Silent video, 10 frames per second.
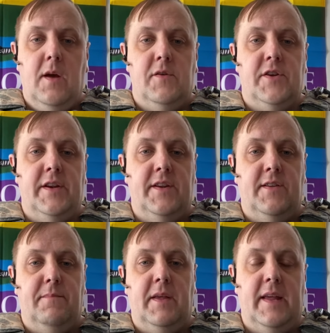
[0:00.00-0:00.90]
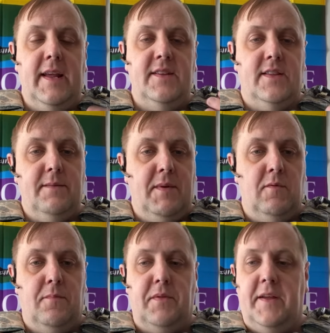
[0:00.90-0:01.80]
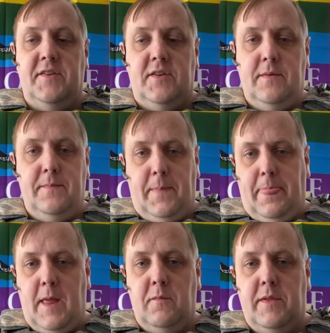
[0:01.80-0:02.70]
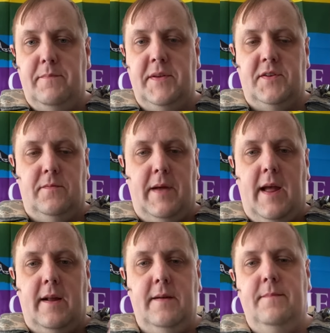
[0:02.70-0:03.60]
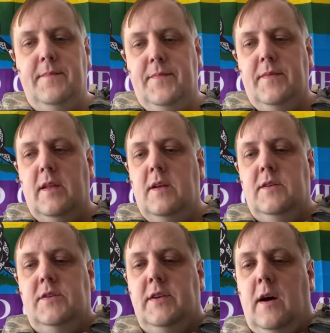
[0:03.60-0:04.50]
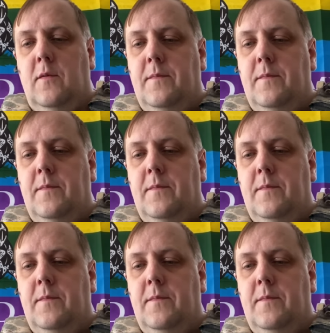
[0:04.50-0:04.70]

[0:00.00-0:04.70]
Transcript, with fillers: which can easily, be replaced with pistol mag. So,